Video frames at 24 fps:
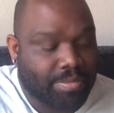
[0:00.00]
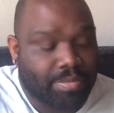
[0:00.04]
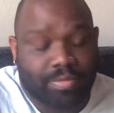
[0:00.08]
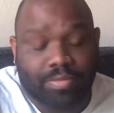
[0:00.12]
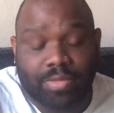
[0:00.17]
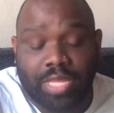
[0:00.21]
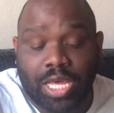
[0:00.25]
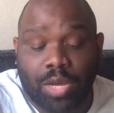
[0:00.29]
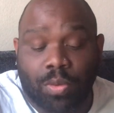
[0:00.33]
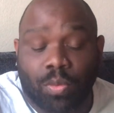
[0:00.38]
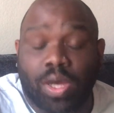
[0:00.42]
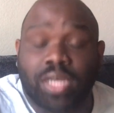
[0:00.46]

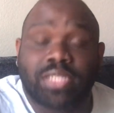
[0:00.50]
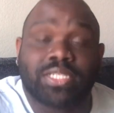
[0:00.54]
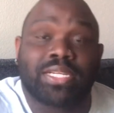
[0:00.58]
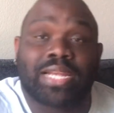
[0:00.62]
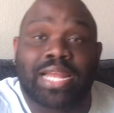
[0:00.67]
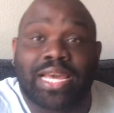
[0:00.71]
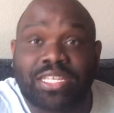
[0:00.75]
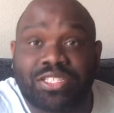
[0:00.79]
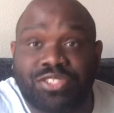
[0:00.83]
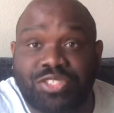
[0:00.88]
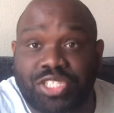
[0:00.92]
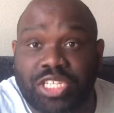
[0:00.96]
It was a
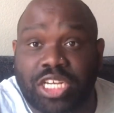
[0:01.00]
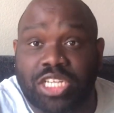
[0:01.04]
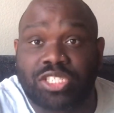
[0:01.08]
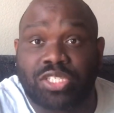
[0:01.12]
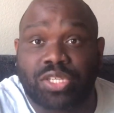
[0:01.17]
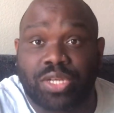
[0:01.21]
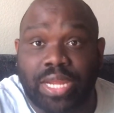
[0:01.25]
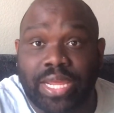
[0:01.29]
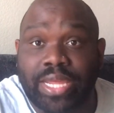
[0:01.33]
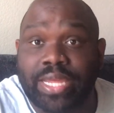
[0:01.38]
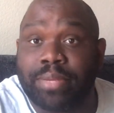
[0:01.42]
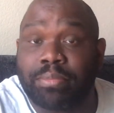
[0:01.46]
nice gesture
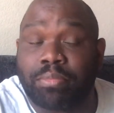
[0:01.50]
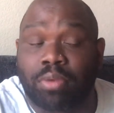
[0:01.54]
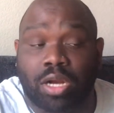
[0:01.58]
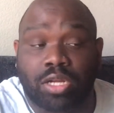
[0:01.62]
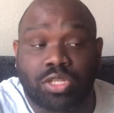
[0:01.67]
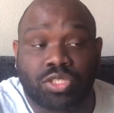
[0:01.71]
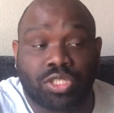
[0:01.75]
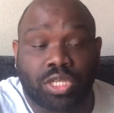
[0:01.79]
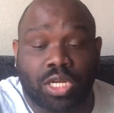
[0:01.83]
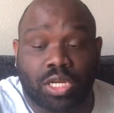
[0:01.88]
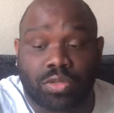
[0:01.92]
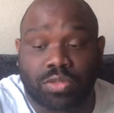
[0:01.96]
that he
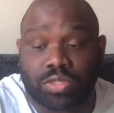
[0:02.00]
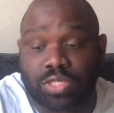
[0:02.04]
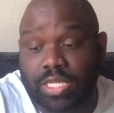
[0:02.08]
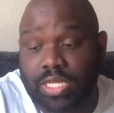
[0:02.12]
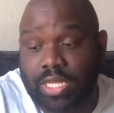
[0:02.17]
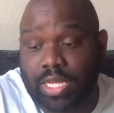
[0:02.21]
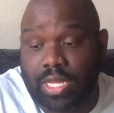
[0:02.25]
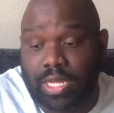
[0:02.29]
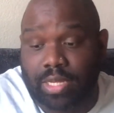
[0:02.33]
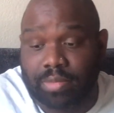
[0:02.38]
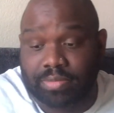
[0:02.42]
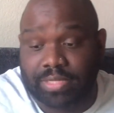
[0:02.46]
brought you those
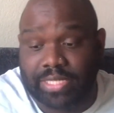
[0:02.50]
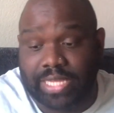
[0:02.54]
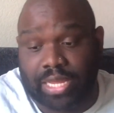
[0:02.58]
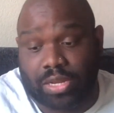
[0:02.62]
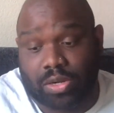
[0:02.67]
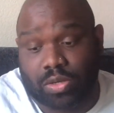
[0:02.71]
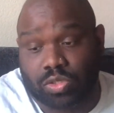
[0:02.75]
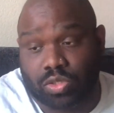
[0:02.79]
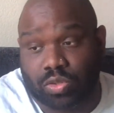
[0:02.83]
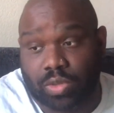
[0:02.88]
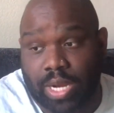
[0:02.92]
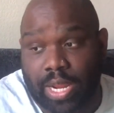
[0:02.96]

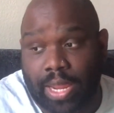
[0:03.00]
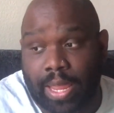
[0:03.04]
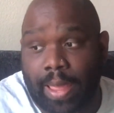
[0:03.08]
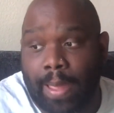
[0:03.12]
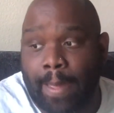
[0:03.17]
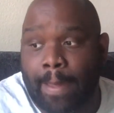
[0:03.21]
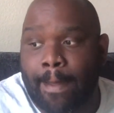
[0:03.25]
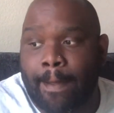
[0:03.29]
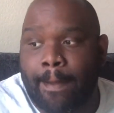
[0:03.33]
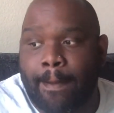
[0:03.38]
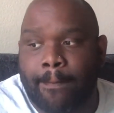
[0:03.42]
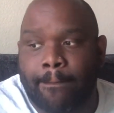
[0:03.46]
sandals, right?
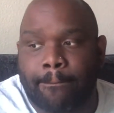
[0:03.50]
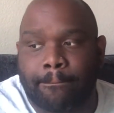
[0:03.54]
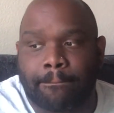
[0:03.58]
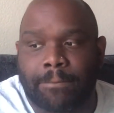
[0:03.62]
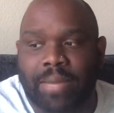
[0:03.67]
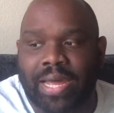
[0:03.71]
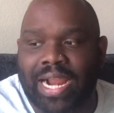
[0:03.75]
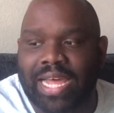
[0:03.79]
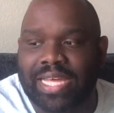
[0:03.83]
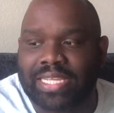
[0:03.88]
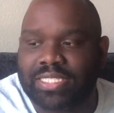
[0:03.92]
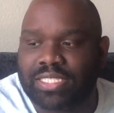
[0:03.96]

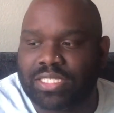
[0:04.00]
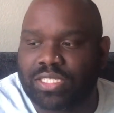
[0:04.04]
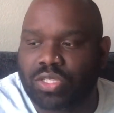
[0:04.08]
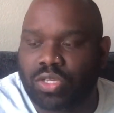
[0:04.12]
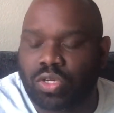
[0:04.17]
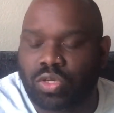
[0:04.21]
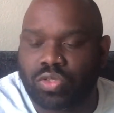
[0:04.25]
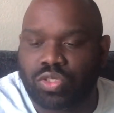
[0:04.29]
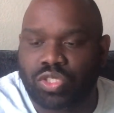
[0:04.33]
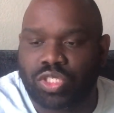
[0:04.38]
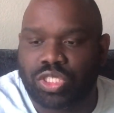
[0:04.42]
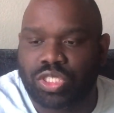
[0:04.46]
But
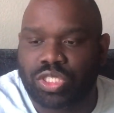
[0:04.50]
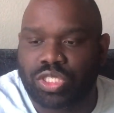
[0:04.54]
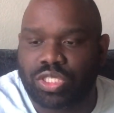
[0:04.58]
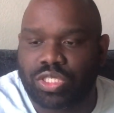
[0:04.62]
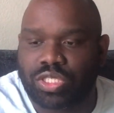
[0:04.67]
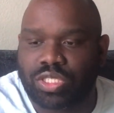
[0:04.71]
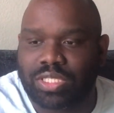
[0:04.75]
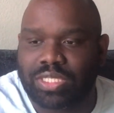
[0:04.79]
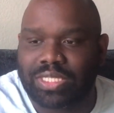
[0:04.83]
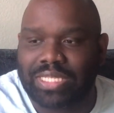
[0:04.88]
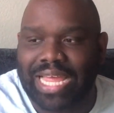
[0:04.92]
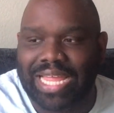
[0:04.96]

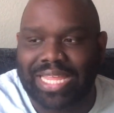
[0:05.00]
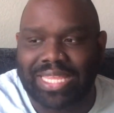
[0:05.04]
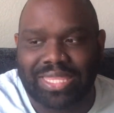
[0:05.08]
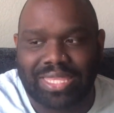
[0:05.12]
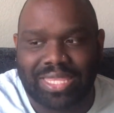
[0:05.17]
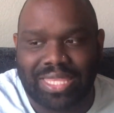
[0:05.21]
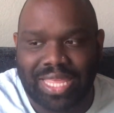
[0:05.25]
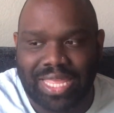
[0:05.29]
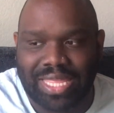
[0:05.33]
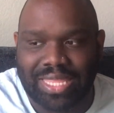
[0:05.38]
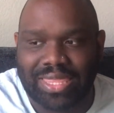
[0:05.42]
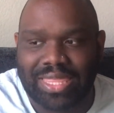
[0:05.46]
I
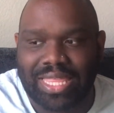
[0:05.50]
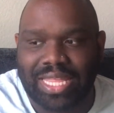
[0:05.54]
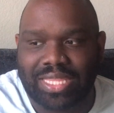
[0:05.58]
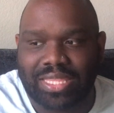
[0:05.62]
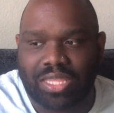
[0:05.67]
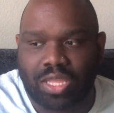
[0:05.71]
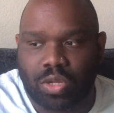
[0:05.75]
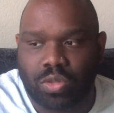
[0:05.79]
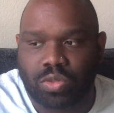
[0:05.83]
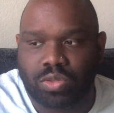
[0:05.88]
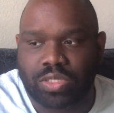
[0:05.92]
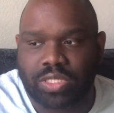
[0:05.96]
think that
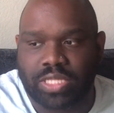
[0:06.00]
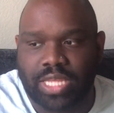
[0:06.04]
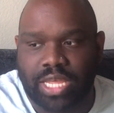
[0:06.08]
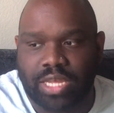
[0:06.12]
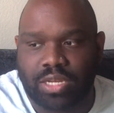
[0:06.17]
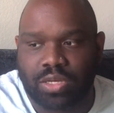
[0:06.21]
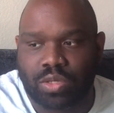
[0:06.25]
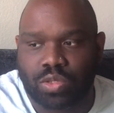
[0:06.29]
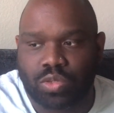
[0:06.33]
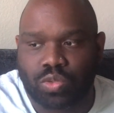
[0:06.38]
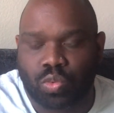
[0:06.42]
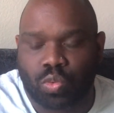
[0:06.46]
those
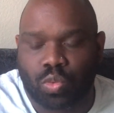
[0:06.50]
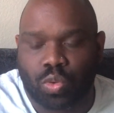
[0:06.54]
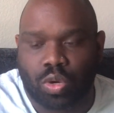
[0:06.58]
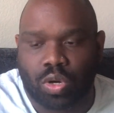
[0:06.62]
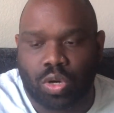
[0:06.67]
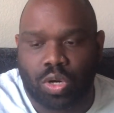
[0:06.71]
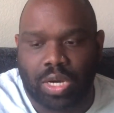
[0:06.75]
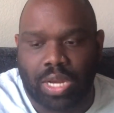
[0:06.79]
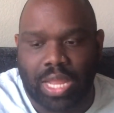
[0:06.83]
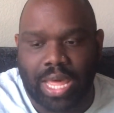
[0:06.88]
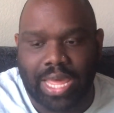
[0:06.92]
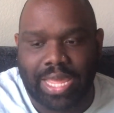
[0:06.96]
sandals
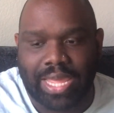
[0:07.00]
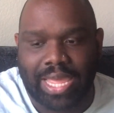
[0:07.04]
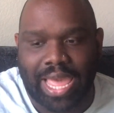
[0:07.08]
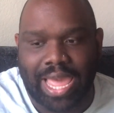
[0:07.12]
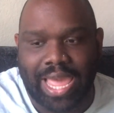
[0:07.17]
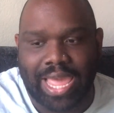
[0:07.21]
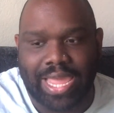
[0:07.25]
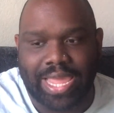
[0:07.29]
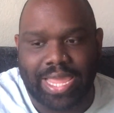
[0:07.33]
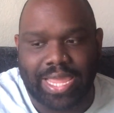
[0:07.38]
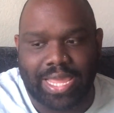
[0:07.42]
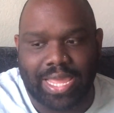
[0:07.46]
were like,
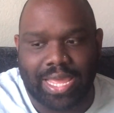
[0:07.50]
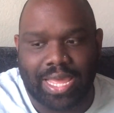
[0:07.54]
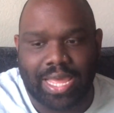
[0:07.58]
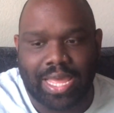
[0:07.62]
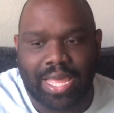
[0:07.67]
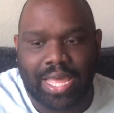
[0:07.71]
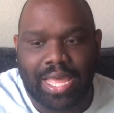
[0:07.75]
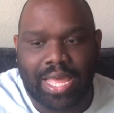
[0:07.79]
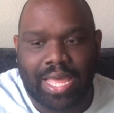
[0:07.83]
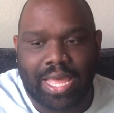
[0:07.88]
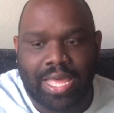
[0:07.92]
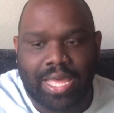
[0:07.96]
hey,
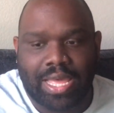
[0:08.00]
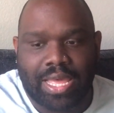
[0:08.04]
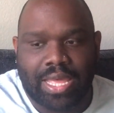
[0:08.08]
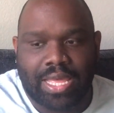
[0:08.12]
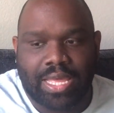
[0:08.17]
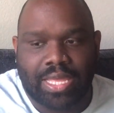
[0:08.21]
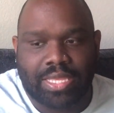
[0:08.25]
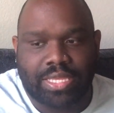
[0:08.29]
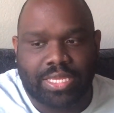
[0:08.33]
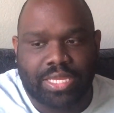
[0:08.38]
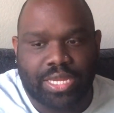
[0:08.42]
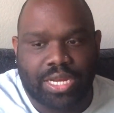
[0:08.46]

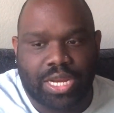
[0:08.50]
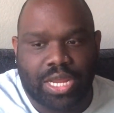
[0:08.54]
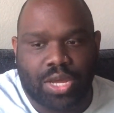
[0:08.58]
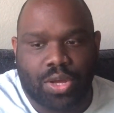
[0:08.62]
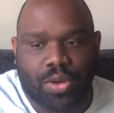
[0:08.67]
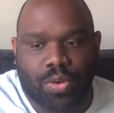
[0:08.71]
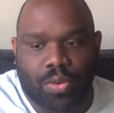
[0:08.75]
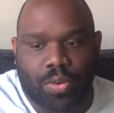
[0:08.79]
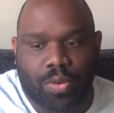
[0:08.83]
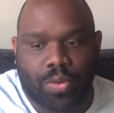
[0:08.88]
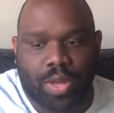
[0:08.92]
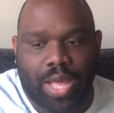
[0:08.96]
you
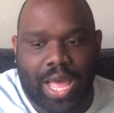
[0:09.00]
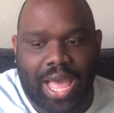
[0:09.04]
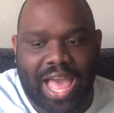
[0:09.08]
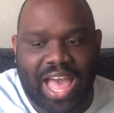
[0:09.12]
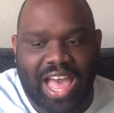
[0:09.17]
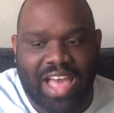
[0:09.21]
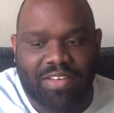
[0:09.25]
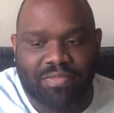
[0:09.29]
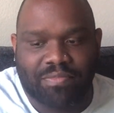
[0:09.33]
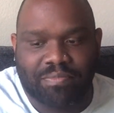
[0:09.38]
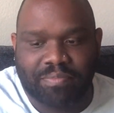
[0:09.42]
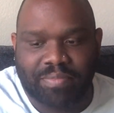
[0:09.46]
know,
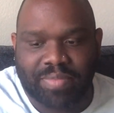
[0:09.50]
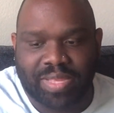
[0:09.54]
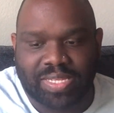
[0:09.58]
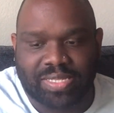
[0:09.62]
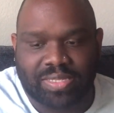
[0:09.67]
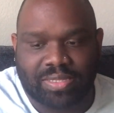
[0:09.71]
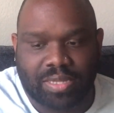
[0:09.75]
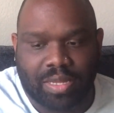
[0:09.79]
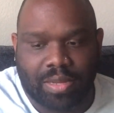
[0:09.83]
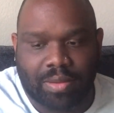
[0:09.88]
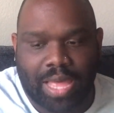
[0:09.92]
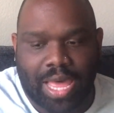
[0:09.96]
I've
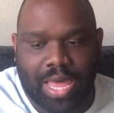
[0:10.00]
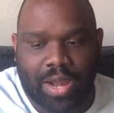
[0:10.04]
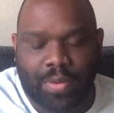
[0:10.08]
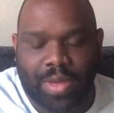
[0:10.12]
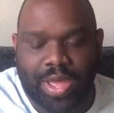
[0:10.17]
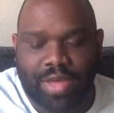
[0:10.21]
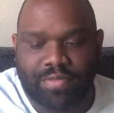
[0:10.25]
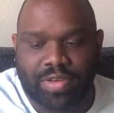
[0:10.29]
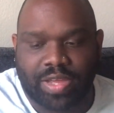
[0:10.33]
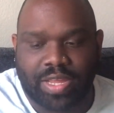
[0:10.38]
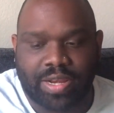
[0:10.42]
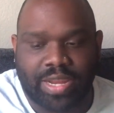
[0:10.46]
messed up. I don't
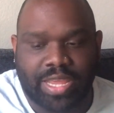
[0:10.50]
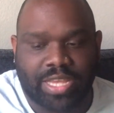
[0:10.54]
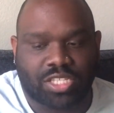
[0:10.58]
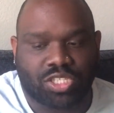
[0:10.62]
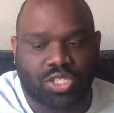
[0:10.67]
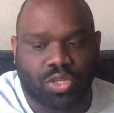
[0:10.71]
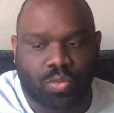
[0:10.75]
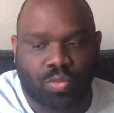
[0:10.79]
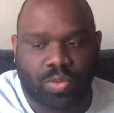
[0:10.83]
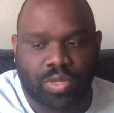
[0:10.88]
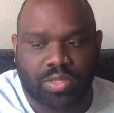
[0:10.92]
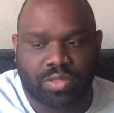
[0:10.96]
have a
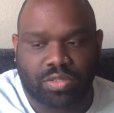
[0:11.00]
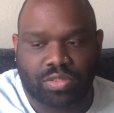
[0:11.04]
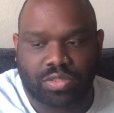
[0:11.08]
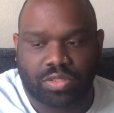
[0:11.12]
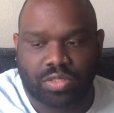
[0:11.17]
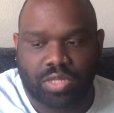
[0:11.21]
connection with,